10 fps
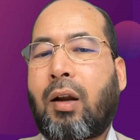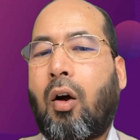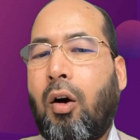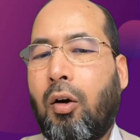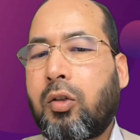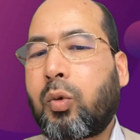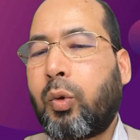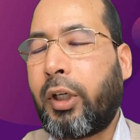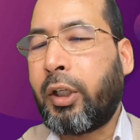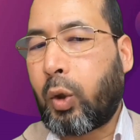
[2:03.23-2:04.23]
are
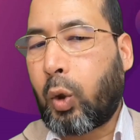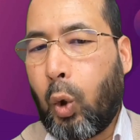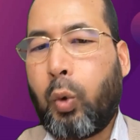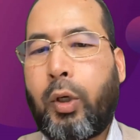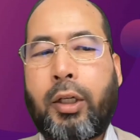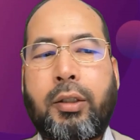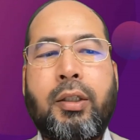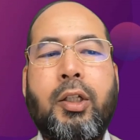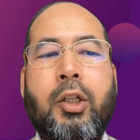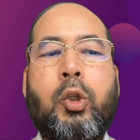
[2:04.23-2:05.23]
also included
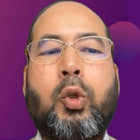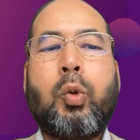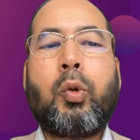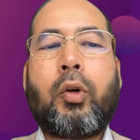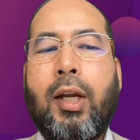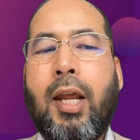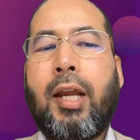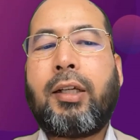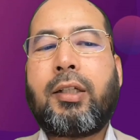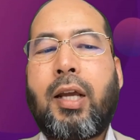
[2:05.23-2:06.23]
to
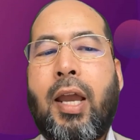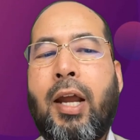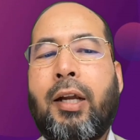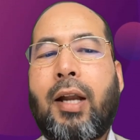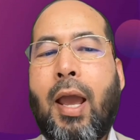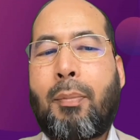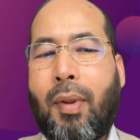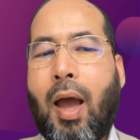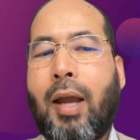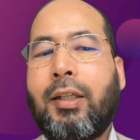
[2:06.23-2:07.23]
relate and
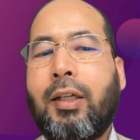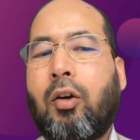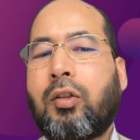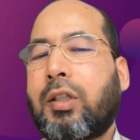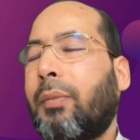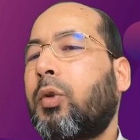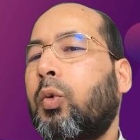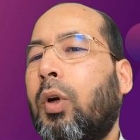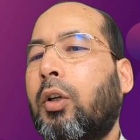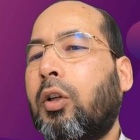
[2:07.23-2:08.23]
apply the
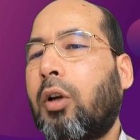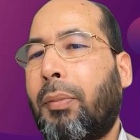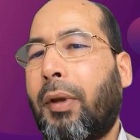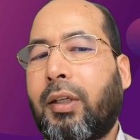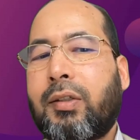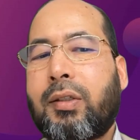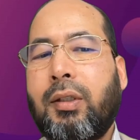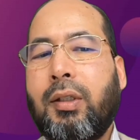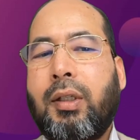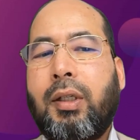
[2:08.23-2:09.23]
conceptual topics
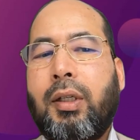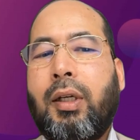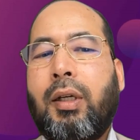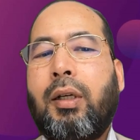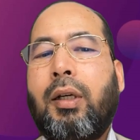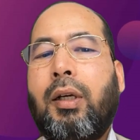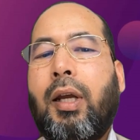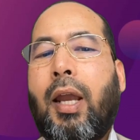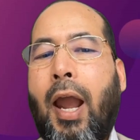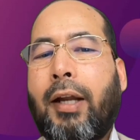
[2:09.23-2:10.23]

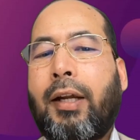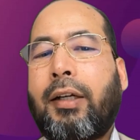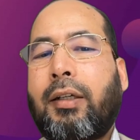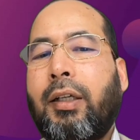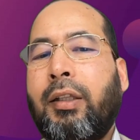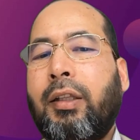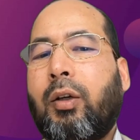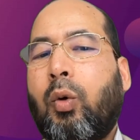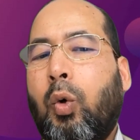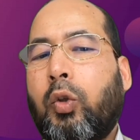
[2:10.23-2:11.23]
added in the
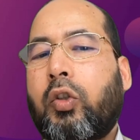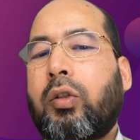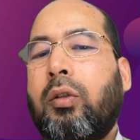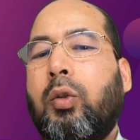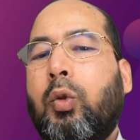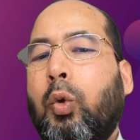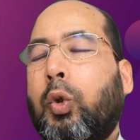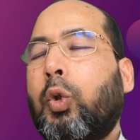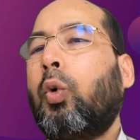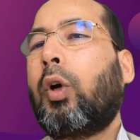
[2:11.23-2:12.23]
course to
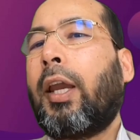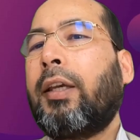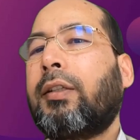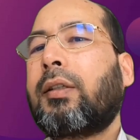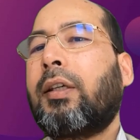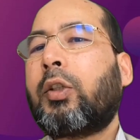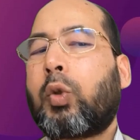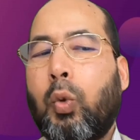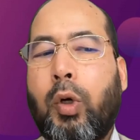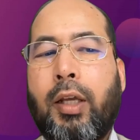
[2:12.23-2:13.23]
showcase
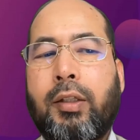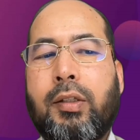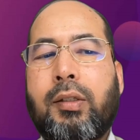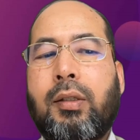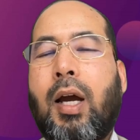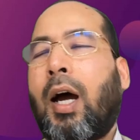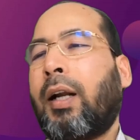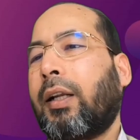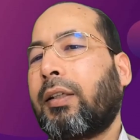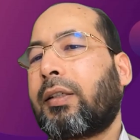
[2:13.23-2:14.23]
students'
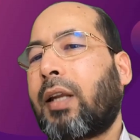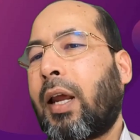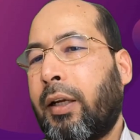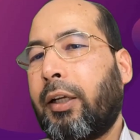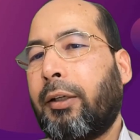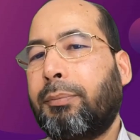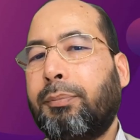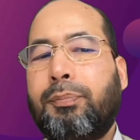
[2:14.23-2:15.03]
understanding.